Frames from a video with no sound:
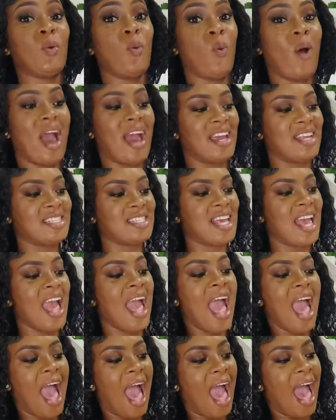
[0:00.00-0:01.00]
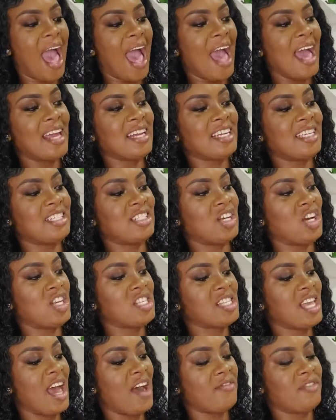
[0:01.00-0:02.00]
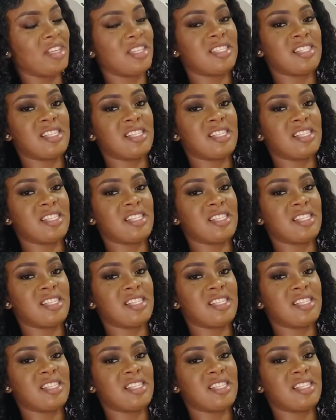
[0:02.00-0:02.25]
white. And it does have the